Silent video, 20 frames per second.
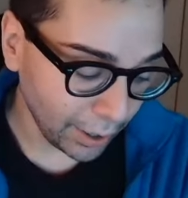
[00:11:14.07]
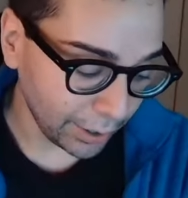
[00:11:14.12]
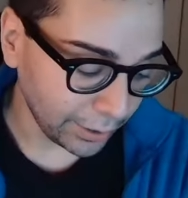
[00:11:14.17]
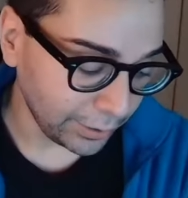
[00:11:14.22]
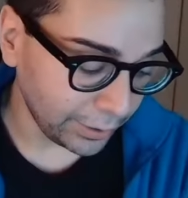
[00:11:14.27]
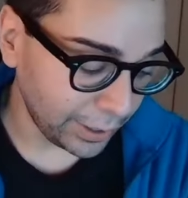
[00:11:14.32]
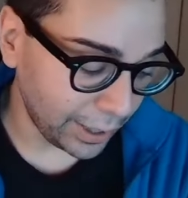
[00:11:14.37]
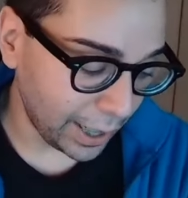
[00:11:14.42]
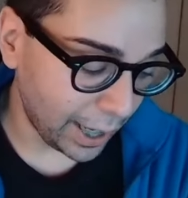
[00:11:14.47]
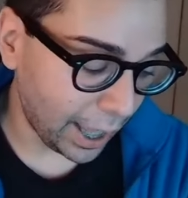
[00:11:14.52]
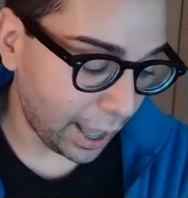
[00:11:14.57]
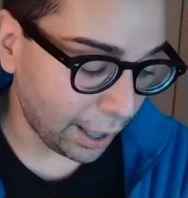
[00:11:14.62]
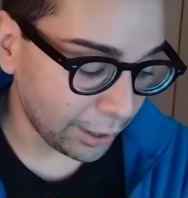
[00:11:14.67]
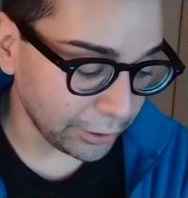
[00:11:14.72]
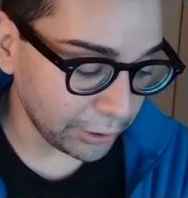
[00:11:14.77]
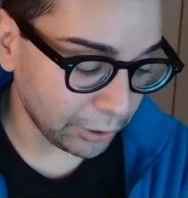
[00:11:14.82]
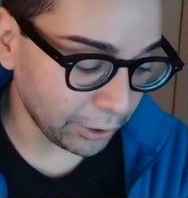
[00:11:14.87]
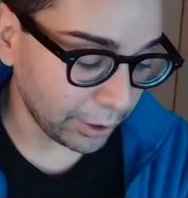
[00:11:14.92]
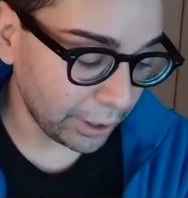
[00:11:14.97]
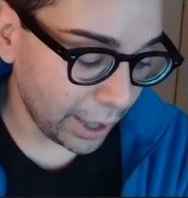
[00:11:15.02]
Yeah,
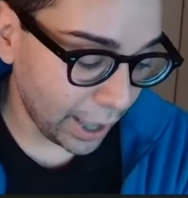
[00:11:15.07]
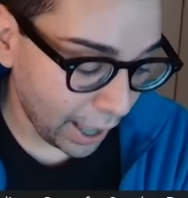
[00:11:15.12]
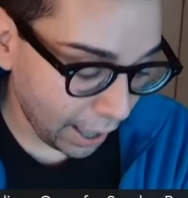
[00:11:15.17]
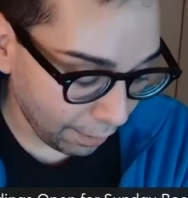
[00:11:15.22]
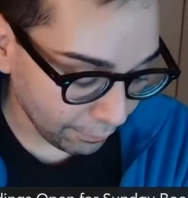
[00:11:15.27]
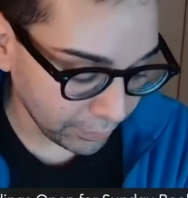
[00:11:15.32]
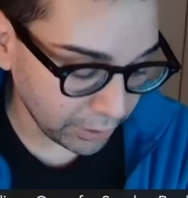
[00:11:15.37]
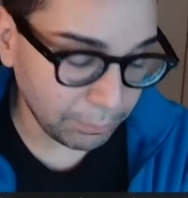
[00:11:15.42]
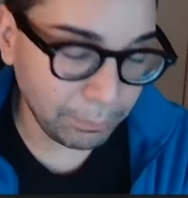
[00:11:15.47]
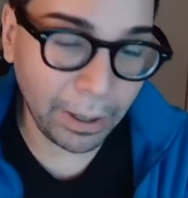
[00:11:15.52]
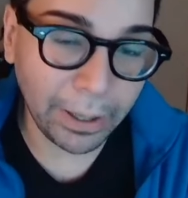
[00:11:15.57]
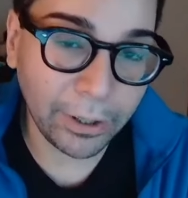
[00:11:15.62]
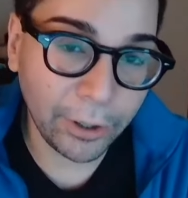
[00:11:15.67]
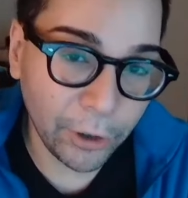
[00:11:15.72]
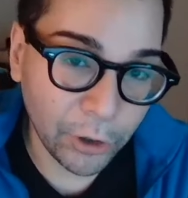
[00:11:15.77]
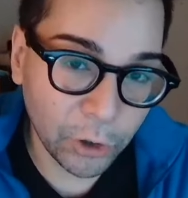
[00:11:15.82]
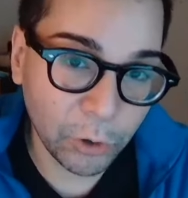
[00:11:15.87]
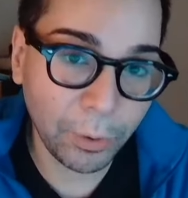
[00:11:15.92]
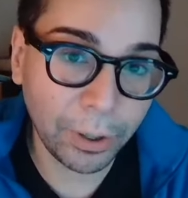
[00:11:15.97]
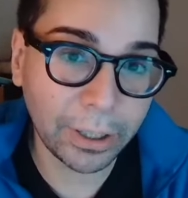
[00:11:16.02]
you're going to have to make
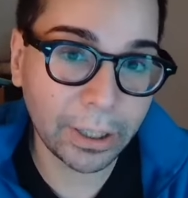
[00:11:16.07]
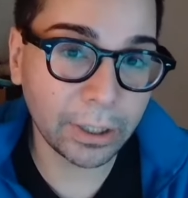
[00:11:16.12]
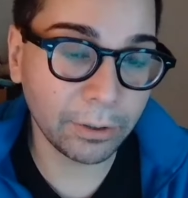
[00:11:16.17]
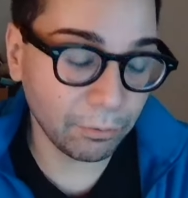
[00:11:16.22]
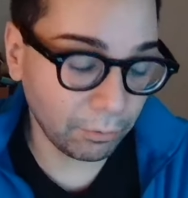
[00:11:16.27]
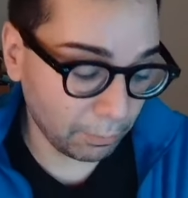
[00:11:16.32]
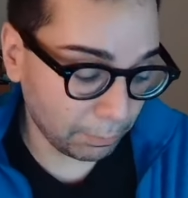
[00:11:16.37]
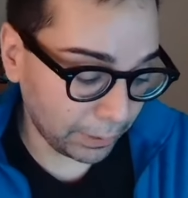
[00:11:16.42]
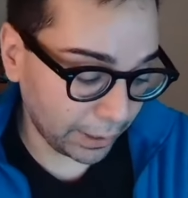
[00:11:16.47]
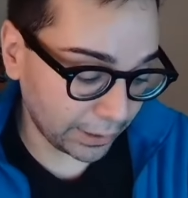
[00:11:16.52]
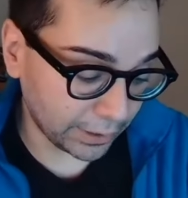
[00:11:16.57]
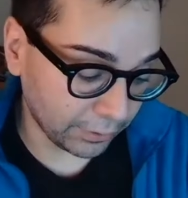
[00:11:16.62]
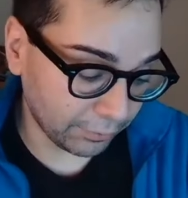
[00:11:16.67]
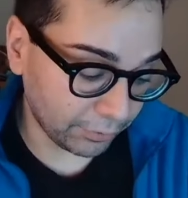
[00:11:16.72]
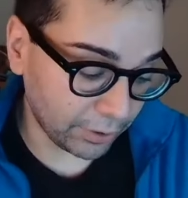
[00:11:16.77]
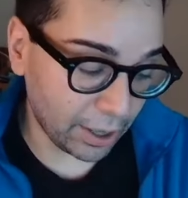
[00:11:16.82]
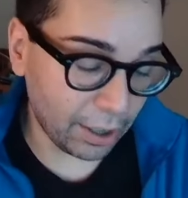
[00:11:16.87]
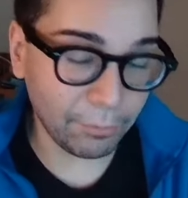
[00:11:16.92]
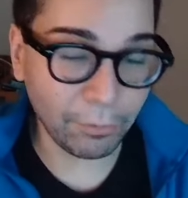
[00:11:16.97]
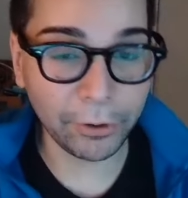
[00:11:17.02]
these choices from a place of
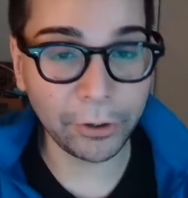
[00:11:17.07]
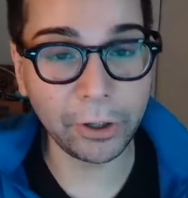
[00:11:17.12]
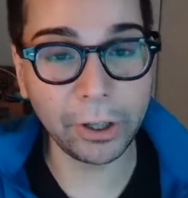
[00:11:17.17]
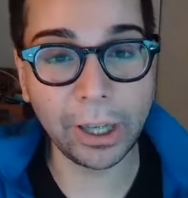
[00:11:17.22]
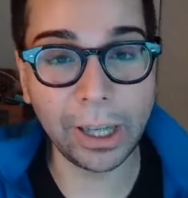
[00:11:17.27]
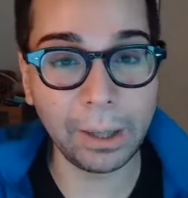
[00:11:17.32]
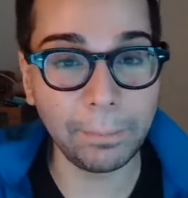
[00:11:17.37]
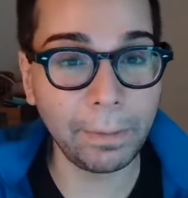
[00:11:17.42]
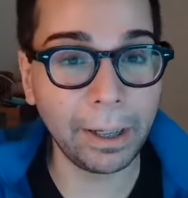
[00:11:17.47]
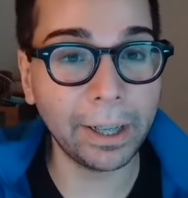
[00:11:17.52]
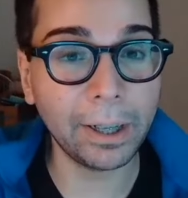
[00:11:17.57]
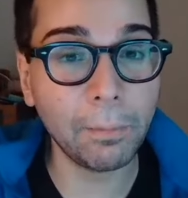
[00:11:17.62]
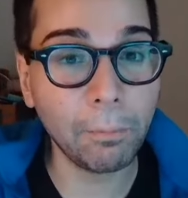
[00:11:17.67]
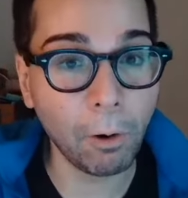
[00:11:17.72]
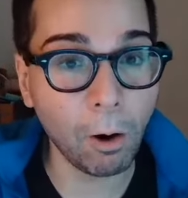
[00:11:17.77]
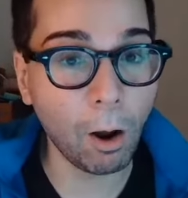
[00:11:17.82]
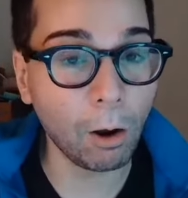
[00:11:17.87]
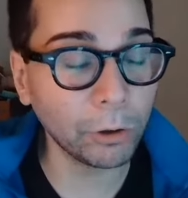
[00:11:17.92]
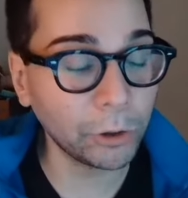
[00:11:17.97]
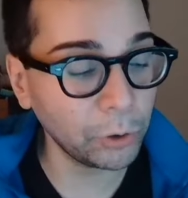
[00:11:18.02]
love, or you're going to keep making the
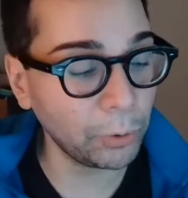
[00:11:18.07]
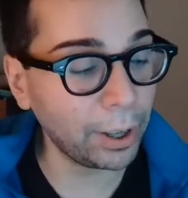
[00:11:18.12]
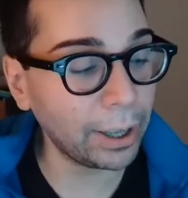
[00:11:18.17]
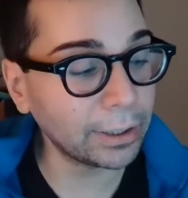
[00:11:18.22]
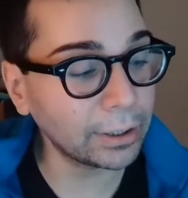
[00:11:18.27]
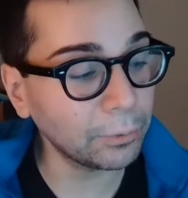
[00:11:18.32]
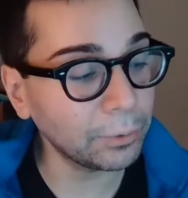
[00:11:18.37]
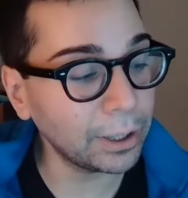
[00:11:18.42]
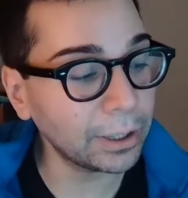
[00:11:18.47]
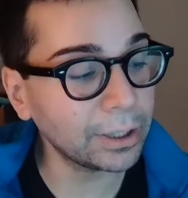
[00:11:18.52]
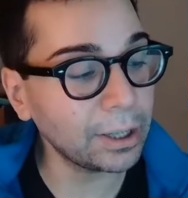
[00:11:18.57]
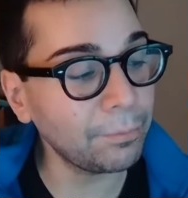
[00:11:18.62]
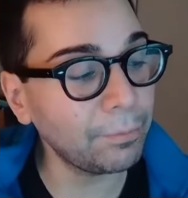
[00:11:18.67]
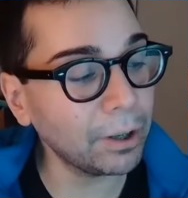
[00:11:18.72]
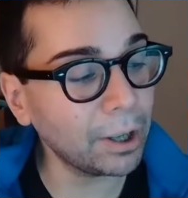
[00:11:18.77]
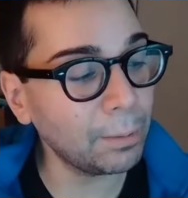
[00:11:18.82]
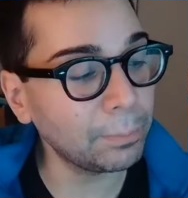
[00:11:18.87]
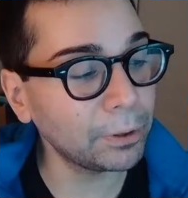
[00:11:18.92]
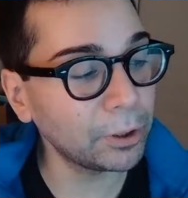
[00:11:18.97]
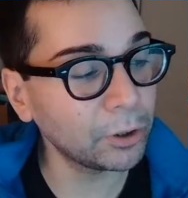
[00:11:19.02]
wrong choice. With the Seven of
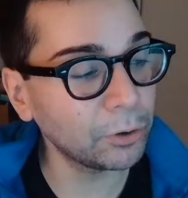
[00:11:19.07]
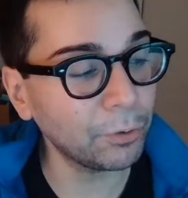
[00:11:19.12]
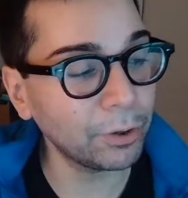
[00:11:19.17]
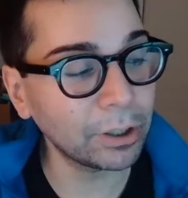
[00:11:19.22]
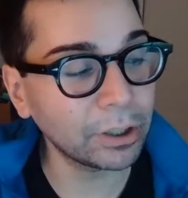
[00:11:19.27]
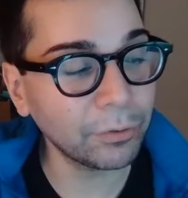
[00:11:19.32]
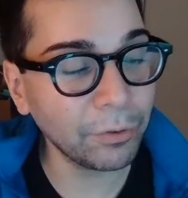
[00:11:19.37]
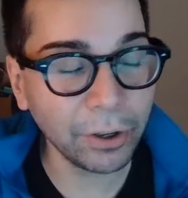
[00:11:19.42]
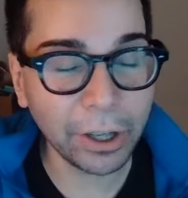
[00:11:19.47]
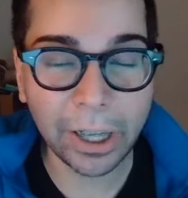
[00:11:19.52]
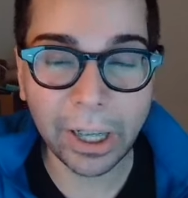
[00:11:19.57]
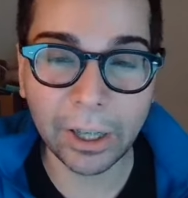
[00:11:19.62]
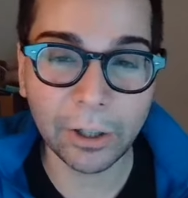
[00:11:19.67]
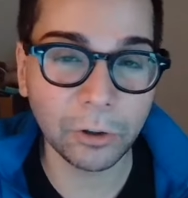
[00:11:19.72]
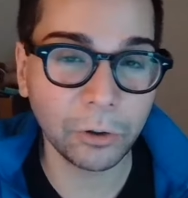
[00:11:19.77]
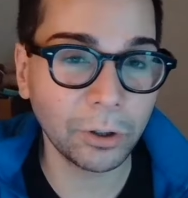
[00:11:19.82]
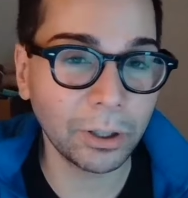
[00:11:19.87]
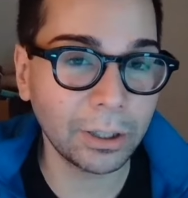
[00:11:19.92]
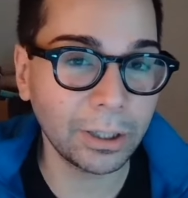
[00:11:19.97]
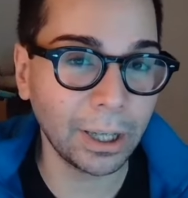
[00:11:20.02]
Cups, it's very
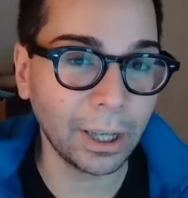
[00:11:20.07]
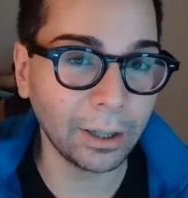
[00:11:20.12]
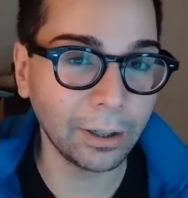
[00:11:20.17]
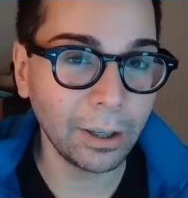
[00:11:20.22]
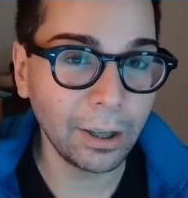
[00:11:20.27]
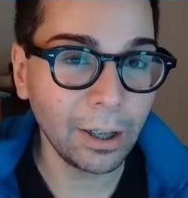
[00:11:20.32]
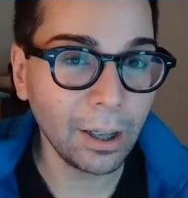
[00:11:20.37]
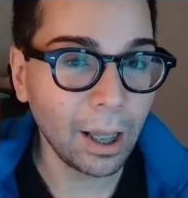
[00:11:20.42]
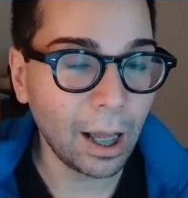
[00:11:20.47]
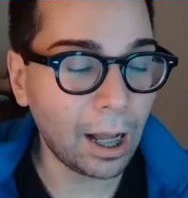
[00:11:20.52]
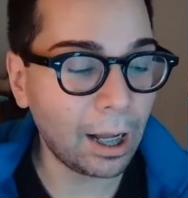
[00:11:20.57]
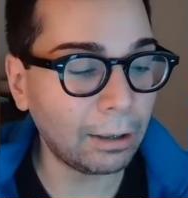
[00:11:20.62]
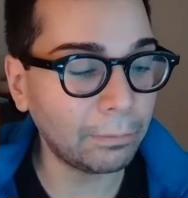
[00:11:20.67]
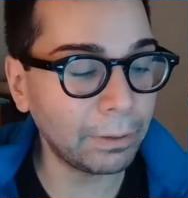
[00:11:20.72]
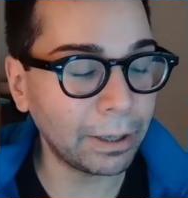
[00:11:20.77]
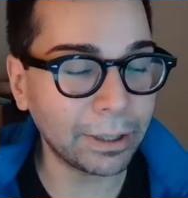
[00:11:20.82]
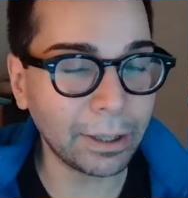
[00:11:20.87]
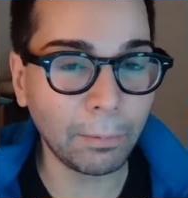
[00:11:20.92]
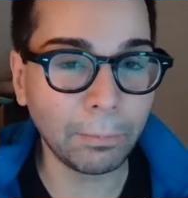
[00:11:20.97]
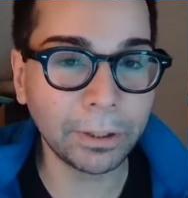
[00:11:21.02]
interesting.
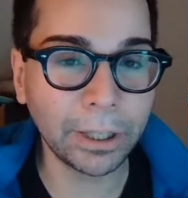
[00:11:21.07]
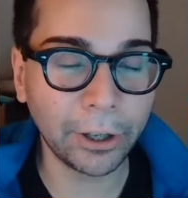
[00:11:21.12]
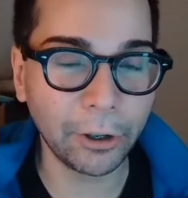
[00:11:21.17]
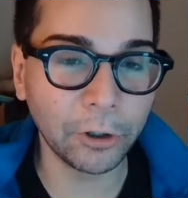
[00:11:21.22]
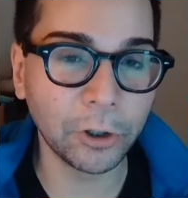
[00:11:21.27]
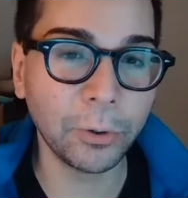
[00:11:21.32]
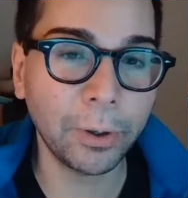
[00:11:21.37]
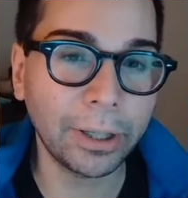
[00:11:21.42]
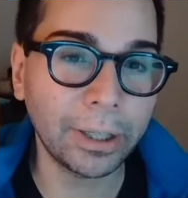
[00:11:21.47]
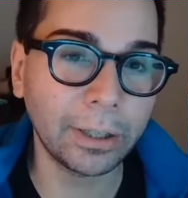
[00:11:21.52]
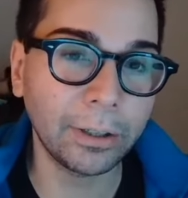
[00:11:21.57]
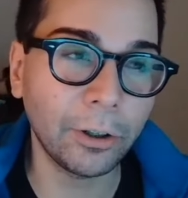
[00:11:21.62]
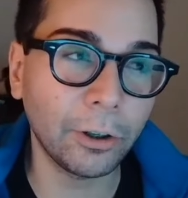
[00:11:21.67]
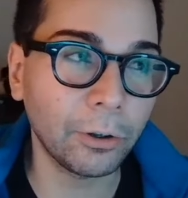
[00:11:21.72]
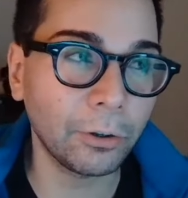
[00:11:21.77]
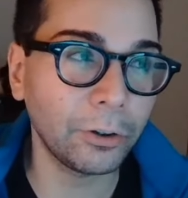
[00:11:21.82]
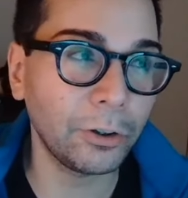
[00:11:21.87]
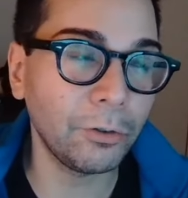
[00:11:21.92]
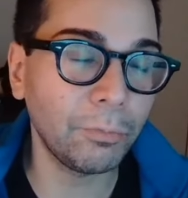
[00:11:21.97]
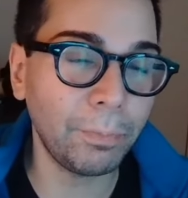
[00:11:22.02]
It's almost like your choice,
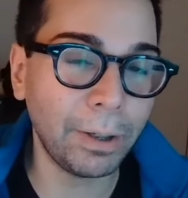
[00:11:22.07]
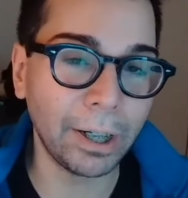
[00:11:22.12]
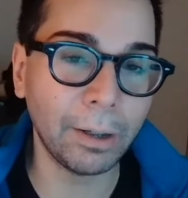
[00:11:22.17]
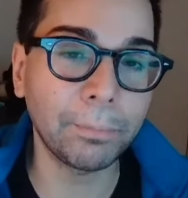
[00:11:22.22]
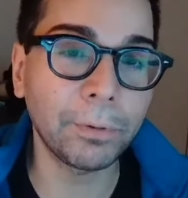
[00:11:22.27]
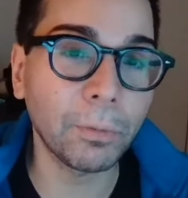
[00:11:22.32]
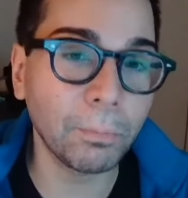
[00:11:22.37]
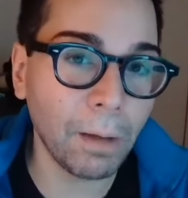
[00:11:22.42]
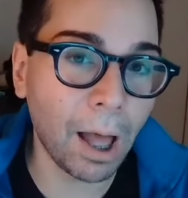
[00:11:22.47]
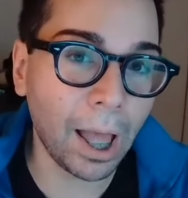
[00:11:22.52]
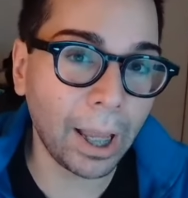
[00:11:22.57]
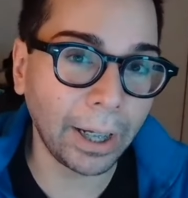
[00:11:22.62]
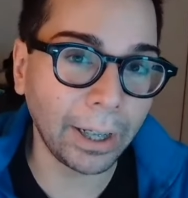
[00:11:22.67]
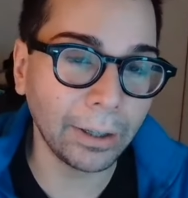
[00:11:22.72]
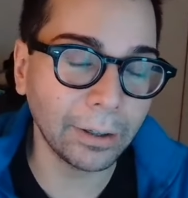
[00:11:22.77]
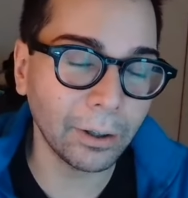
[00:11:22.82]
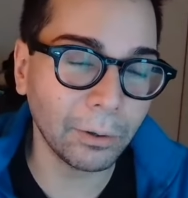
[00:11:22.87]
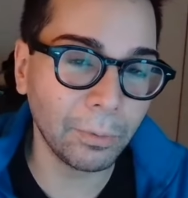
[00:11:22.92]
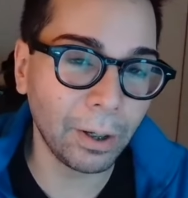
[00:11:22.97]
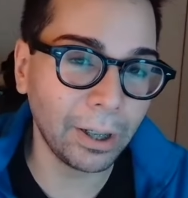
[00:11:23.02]
you've made up your
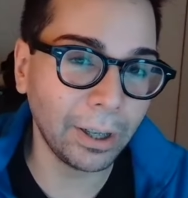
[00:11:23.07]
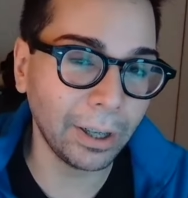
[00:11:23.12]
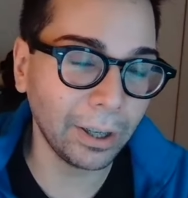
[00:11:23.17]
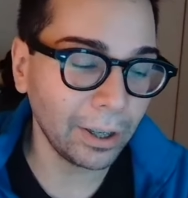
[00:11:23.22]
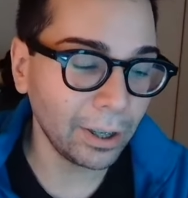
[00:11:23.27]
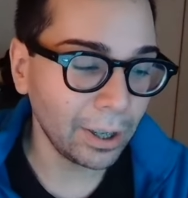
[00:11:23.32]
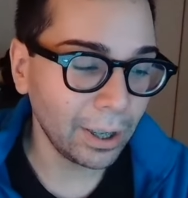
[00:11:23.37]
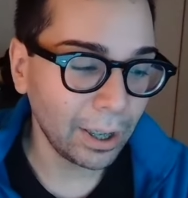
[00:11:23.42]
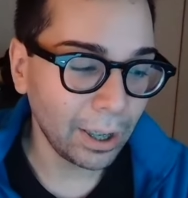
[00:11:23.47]
mind already.